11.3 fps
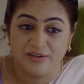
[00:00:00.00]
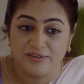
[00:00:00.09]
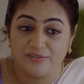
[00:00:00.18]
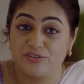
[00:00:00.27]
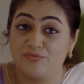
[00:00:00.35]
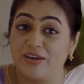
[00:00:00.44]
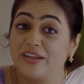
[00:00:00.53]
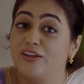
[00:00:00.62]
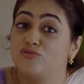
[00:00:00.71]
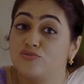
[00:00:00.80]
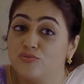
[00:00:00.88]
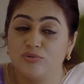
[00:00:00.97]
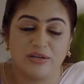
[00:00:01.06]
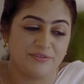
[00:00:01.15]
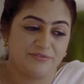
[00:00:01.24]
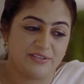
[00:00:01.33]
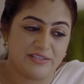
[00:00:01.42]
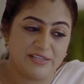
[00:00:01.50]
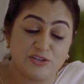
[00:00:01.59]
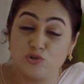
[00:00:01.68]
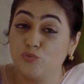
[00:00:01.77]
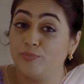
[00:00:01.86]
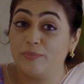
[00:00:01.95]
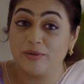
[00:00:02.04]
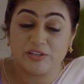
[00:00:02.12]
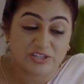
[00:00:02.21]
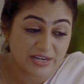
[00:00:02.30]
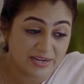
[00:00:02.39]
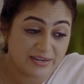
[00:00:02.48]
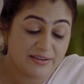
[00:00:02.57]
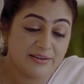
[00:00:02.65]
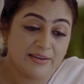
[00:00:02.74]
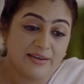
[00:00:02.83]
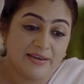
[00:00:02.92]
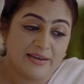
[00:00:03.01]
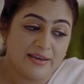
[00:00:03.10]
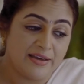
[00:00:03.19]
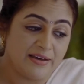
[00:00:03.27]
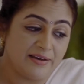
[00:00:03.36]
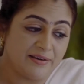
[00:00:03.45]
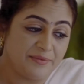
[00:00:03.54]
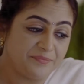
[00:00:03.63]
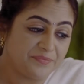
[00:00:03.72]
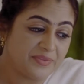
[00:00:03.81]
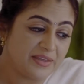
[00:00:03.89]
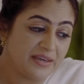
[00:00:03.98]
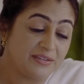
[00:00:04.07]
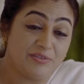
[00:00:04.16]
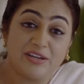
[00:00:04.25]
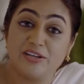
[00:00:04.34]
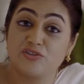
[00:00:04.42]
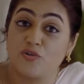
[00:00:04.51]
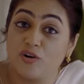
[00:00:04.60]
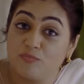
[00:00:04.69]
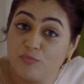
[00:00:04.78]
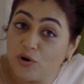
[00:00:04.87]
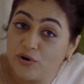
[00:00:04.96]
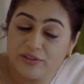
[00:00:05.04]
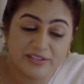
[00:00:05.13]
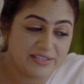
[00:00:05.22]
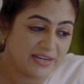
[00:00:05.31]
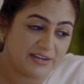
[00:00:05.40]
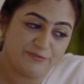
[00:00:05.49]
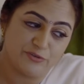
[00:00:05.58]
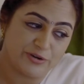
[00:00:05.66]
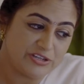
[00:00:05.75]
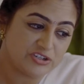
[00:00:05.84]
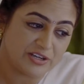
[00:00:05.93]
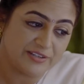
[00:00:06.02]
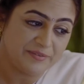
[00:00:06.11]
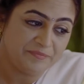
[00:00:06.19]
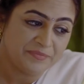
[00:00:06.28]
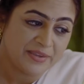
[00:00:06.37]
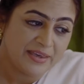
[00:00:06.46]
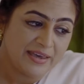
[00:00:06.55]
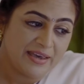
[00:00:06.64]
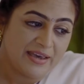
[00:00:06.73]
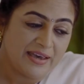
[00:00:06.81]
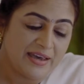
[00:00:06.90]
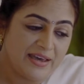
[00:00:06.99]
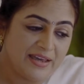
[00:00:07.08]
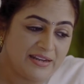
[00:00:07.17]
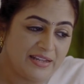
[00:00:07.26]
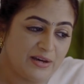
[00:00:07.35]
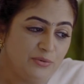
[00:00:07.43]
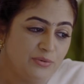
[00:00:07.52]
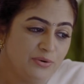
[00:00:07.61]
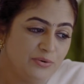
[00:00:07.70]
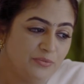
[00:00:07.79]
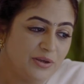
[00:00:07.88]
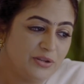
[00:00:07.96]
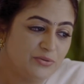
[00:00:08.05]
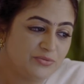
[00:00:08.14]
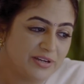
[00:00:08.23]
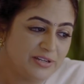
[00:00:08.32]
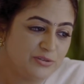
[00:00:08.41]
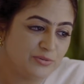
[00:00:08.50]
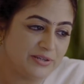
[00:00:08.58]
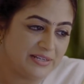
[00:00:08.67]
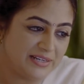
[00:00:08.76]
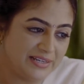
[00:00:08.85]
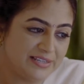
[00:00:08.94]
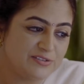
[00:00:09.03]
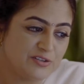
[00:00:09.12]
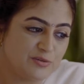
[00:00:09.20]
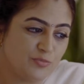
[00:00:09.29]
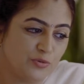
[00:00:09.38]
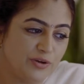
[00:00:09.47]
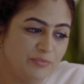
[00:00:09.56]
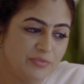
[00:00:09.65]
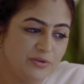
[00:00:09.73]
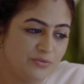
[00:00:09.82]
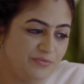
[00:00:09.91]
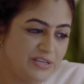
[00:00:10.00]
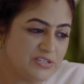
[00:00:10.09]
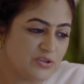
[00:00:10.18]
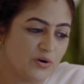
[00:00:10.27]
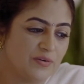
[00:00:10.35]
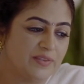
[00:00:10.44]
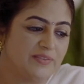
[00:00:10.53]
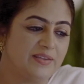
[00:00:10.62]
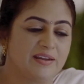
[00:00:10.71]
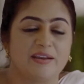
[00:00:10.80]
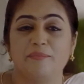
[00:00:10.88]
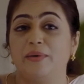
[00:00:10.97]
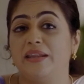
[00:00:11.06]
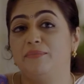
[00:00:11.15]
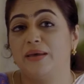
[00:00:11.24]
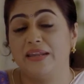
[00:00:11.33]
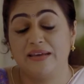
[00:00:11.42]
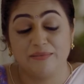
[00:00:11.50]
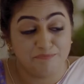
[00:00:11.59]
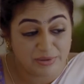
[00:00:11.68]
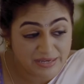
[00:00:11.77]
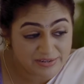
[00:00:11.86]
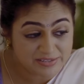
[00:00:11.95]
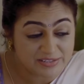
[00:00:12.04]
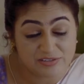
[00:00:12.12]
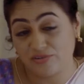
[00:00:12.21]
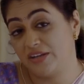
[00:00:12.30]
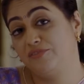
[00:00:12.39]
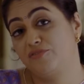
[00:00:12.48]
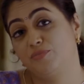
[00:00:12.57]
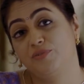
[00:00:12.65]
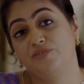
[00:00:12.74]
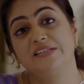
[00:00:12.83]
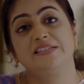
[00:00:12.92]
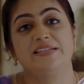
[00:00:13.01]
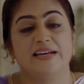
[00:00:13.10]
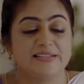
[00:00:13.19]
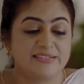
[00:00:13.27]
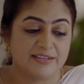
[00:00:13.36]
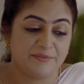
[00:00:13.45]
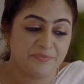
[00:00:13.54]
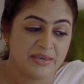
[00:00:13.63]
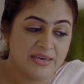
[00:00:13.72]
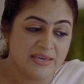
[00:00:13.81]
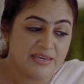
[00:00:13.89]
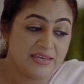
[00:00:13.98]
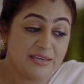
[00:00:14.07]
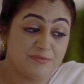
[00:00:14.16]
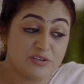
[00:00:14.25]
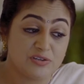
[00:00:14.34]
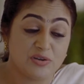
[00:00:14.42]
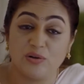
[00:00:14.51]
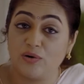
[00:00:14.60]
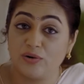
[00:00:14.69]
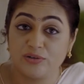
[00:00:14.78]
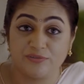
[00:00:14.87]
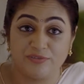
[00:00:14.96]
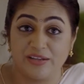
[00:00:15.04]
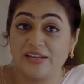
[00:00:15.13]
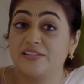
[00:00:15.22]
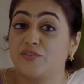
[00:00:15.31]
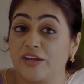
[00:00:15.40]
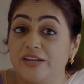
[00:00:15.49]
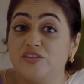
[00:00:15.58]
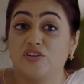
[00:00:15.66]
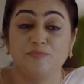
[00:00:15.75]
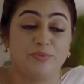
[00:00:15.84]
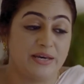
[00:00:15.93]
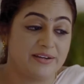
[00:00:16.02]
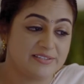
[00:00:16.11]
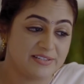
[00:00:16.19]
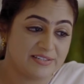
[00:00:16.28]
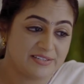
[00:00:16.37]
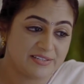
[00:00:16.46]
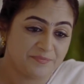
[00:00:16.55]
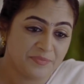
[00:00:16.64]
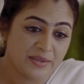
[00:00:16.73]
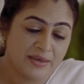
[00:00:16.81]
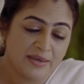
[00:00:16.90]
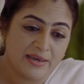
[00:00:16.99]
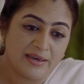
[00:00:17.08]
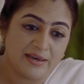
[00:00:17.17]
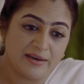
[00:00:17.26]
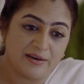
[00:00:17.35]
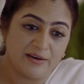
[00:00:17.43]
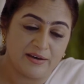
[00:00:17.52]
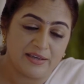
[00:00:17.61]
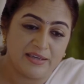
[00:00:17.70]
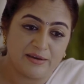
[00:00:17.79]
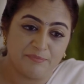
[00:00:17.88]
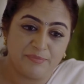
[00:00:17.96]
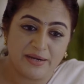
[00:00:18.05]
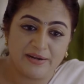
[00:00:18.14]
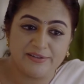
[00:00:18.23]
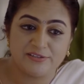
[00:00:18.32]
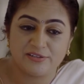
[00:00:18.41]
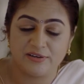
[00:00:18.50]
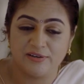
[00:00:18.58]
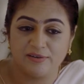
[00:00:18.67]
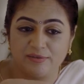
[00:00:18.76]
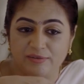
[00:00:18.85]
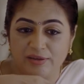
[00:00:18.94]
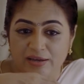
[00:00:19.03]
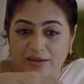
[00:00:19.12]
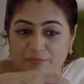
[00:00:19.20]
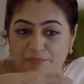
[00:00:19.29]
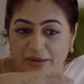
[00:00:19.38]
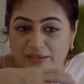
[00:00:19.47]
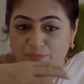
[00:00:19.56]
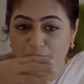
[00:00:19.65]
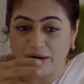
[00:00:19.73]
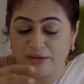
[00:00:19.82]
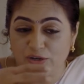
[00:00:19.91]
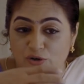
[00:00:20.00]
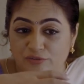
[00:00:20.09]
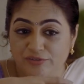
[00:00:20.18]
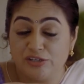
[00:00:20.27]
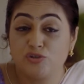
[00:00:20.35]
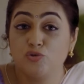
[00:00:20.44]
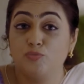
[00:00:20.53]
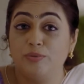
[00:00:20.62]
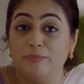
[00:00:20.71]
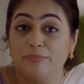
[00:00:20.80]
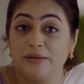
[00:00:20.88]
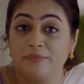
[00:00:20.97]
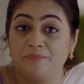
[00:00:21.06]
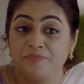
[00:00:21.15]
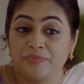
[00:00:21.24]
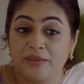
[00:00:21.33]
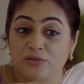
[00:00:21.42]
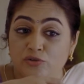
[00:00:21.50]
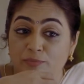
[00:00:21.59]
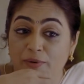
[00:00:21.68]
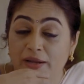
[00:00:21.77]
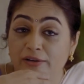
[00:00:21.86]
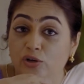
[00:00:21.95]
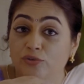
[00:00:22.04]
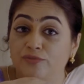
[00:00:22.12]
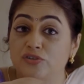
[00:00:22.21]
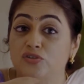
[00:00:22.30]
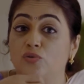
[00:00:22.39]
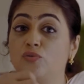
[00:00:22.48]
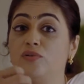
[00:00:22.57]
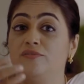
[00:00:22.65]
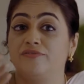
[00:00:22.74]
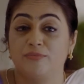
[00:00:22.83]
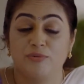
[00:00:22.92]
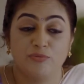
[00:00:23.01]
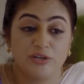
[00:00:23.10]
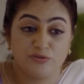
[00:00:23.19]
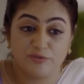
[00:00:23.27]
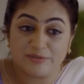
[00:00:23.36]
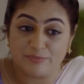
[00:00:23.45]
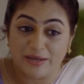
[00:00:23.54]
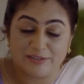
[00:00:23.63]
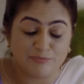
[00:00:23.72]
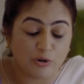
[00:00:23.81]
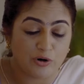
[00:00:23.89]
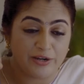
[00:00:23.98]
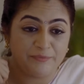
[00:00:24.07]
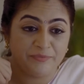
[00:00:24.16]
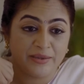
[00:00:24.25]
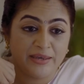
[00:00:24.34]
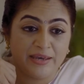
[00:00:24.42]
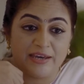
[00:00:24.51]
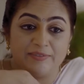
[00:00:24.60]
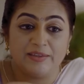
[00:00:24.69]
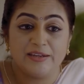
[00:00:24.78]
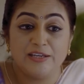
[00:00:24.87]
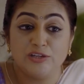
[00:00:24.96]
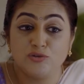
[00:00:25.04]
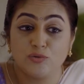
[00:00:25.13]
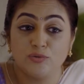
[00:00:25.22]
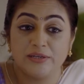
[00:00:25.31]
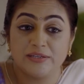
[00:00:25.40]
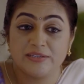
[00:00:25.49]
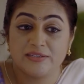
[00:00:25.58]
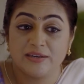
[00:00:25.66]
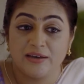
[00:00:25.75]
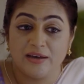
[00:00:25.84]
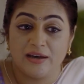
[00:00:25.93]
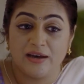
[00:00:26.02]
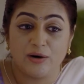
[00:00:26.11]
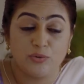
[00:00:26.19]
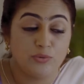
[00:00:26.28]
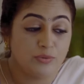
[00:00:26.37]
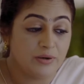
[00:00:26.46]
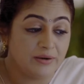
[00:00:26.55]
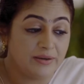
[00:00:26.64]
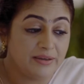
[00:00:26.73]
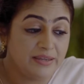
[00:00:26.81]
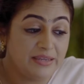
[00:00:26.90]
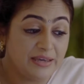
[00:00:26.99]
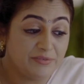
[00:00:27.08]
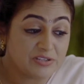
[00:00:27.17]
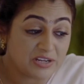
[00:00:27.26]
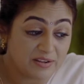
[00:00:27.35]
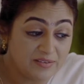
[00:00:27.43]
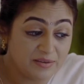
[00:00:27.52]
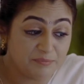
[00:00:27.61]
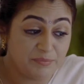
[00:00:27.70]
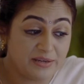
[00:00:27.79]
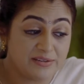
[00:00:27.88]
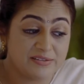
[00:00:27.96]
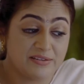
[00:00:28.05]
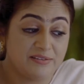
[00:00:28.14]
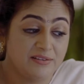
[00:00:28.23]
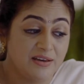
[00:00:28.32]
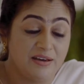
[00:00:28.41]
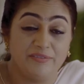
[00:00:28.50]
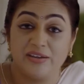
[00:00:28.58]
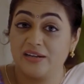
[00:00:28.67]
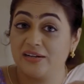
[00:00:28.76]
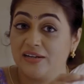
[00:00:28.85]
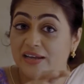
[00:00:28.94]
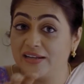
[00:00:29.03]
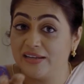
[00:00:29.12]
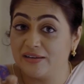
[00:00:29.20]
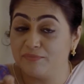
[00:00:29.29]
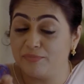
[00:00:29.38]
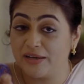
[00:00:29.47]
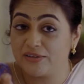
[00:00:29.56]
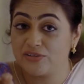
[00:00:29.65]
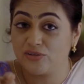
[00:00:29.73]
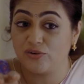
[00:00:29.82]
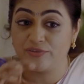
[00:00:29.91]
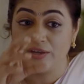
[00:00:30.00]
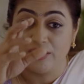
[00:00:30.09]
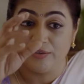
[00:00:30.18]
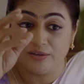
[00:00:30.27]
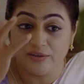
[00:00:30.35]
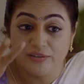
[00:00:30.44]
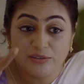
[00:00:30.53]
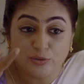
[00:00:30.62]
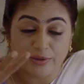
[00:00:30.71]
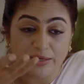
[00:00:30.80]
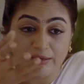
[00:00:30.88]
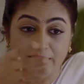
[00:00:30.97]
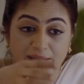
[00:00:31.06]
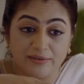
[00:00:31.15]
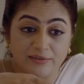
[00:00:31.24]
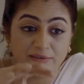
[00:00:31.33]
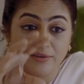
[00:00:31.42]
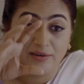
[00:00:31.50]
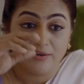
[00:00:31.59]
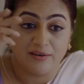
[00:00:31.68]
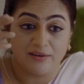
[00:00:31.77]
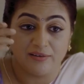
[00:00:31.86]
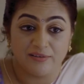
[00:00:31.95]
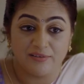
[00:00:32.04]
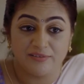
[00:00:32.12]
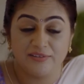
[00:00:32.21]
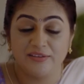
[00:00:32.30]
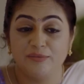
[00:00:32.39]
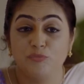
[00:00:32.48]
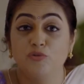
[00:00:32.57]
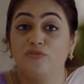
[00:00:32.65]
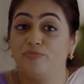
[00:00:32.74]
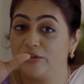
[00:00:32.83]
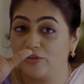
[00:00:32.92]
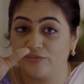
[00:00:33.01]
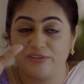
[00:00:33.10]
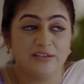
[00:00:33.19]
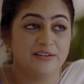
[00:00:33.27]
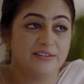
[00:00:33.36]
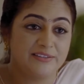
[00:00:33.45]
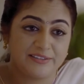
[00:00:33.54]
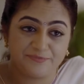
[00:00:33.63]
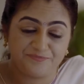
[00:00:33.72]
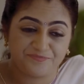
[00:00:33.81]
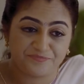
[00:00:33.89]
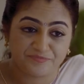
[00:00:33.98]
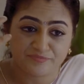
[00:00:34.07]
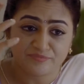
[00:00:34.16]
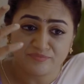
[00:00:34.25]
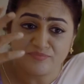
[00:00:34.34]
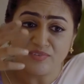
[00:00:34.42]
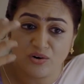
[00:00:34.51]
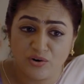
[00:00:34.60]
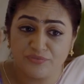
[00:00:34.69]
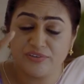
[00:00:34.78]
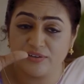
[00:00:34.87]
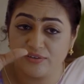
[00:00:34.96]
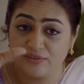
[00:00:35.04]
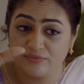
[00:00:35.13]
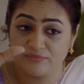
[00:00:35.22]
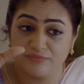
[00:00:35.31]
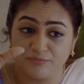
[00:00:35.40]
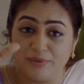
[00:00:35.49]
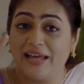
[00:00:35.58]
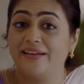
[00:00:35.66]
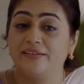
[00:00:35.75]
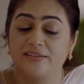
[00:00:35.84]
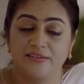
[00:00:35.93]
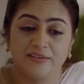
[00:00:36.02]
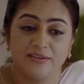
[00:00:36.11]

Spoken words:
this very true love that these two people shared, and the very strong bond that they had for each other. And now when you try to analyze this poem, we saw that there are many comparisons right from the first stanza. He gives us a lot of very strange comparisons. He compared the parting of these two people to the parting of a soul from a virtuous man's body. And then he told us how he gave us another comparison, a very unlikely comparison of the earthquake and the movement of the earth, of the planet.